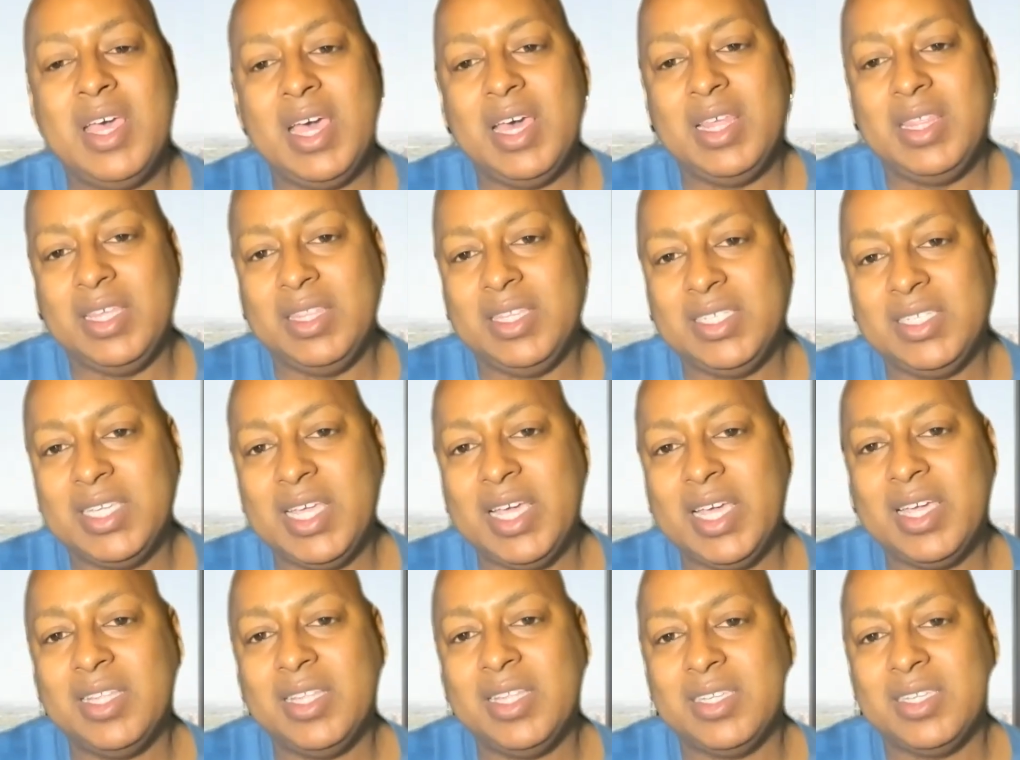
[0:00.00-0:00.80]
And then the
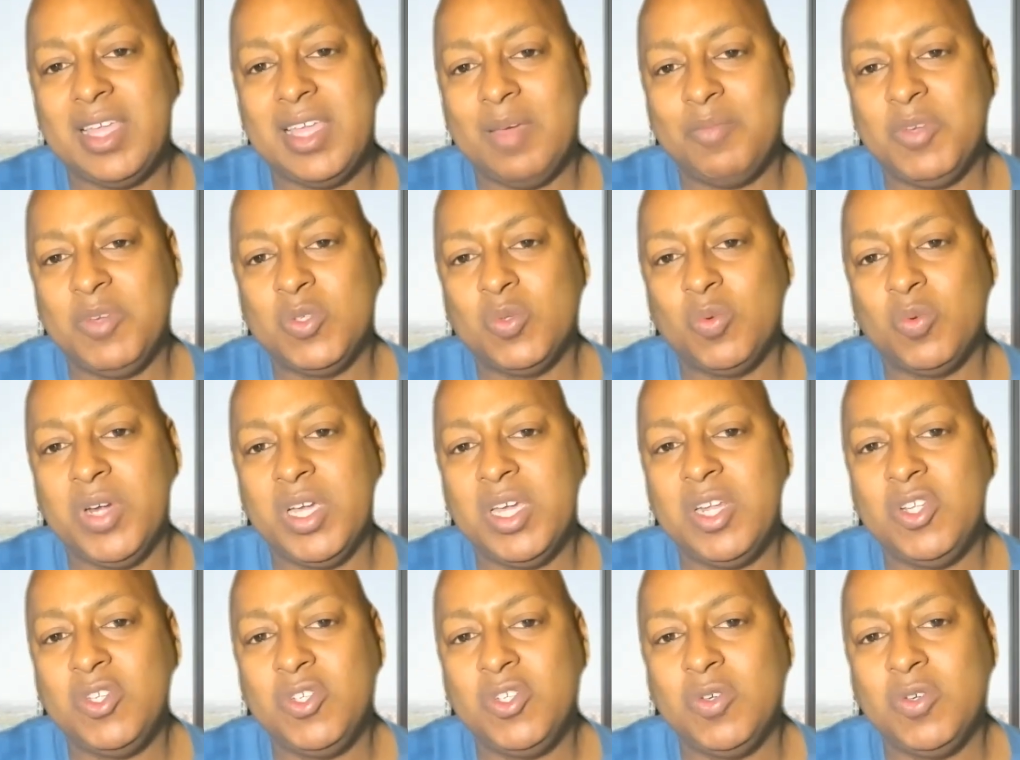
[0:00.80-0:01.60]
second step is
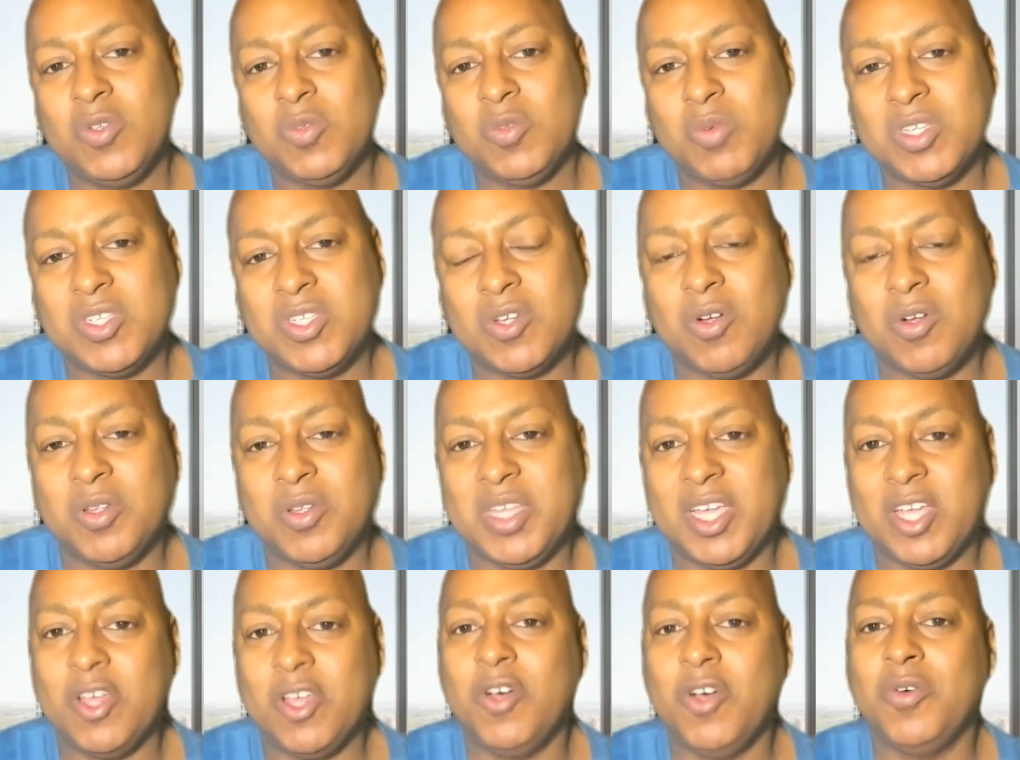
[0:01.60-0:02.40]
we're going to choose what's
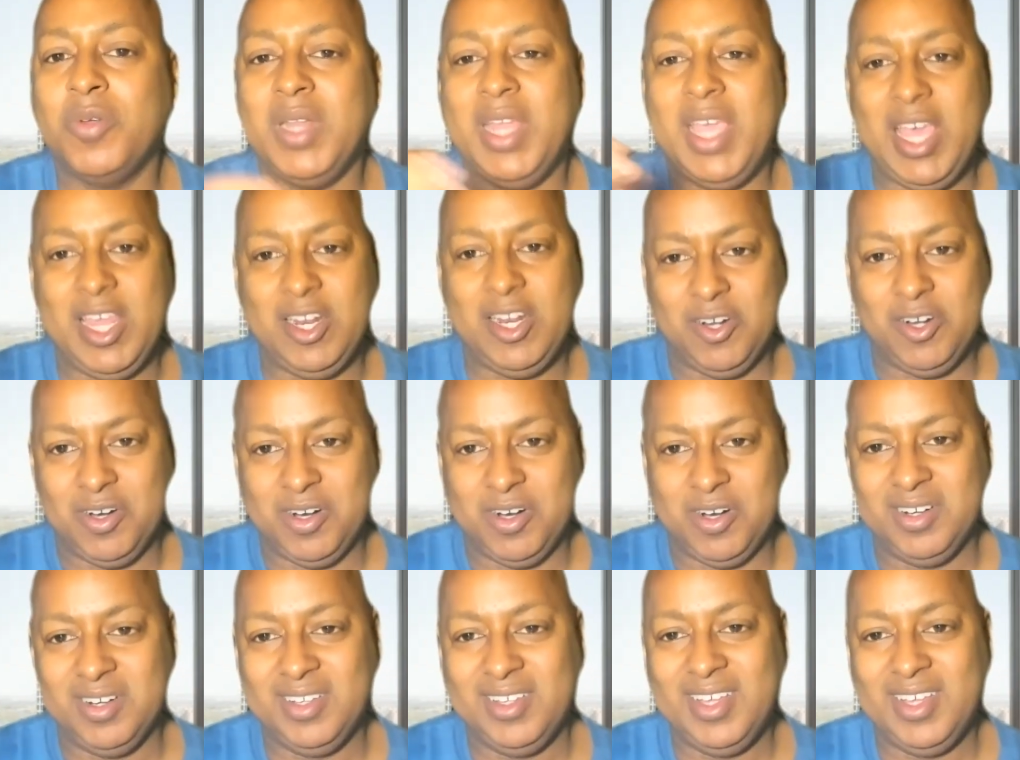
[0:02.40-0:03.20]
called a code
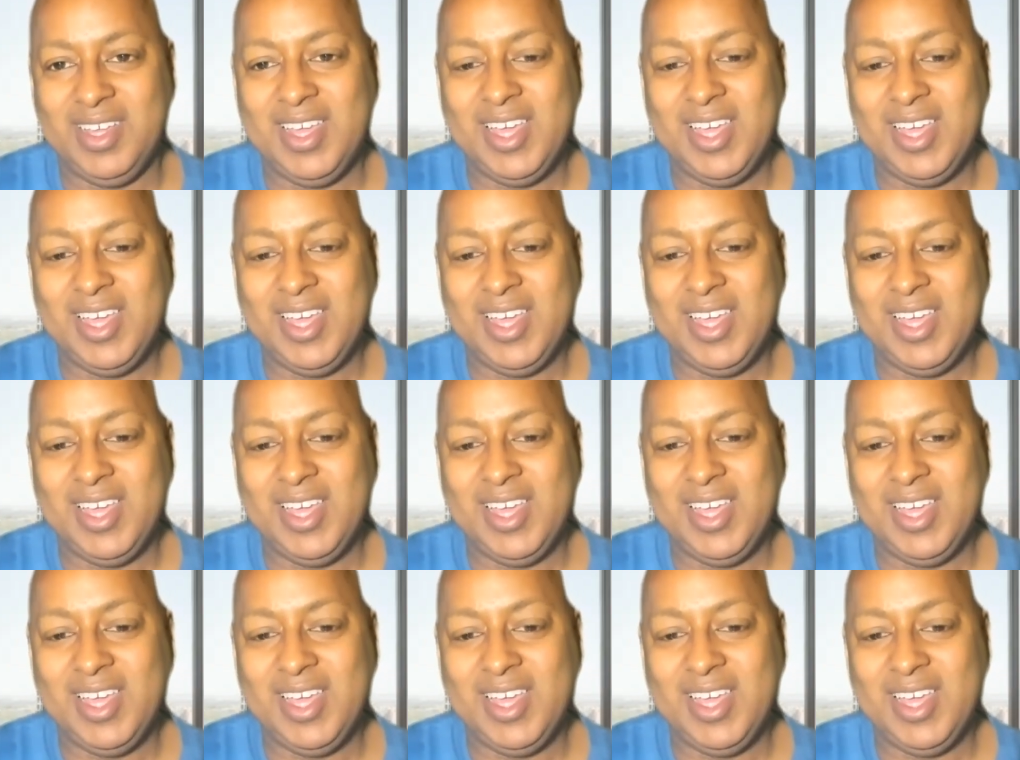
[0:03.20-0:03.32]
editor.